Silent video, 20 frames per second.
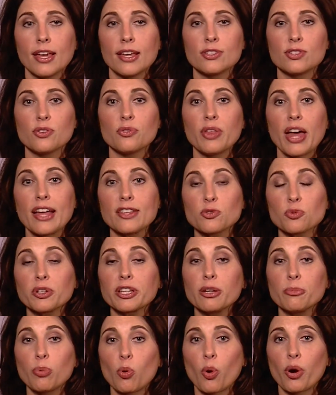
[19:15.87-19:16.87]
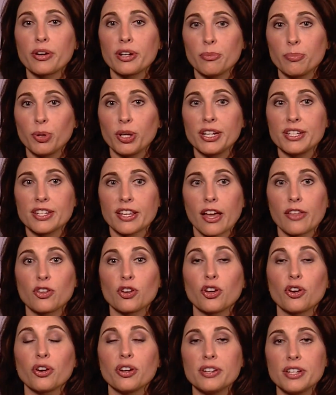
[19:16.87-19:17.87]
So that's really important in putting together
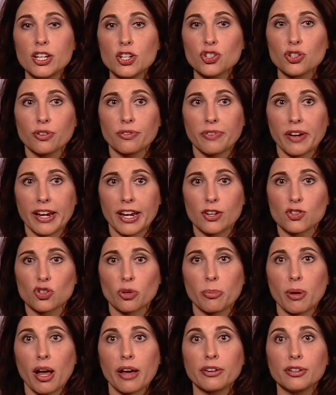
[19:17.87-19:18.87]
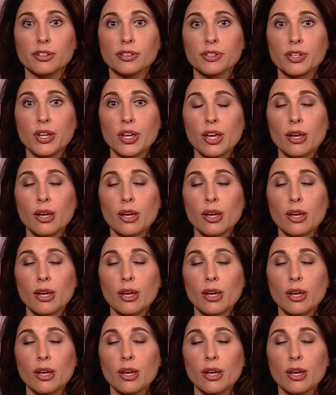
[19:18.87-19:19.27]
your initial financial model.